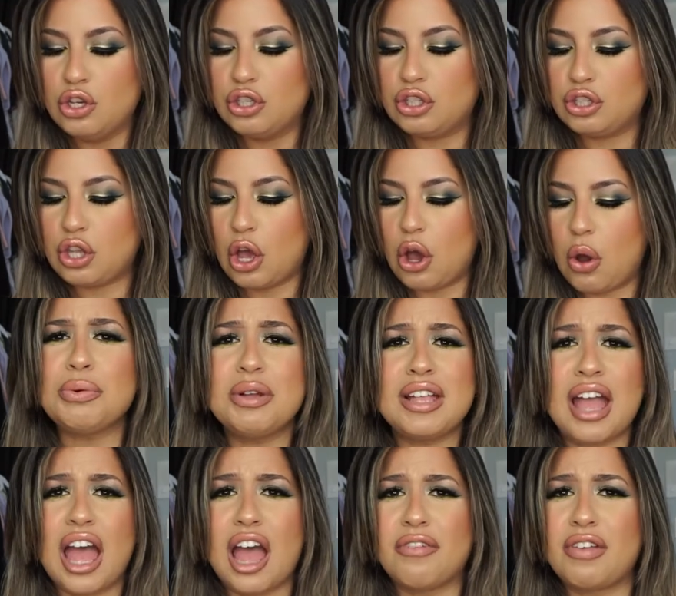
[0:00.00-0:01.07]
So I wanted
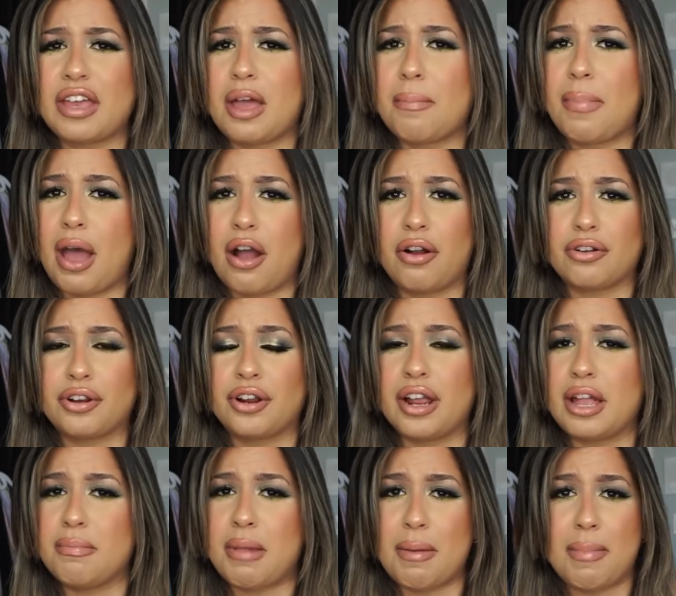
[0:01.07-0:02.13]
to have like a powder
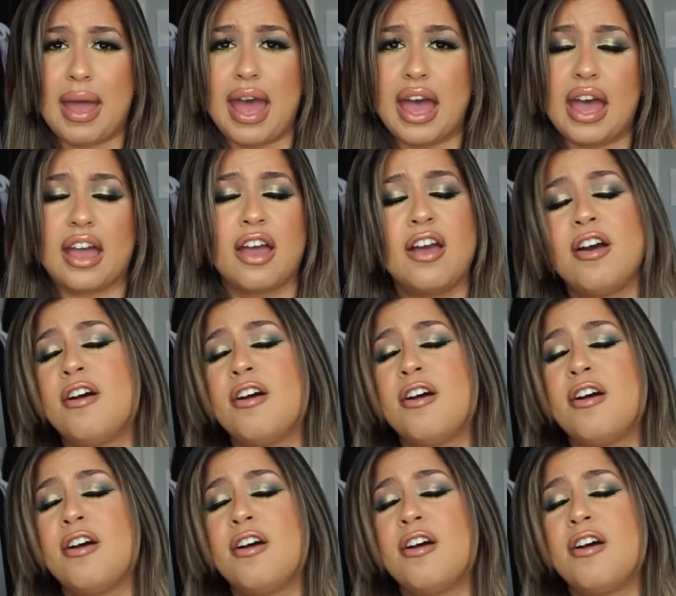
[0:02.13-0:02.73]
in my my bag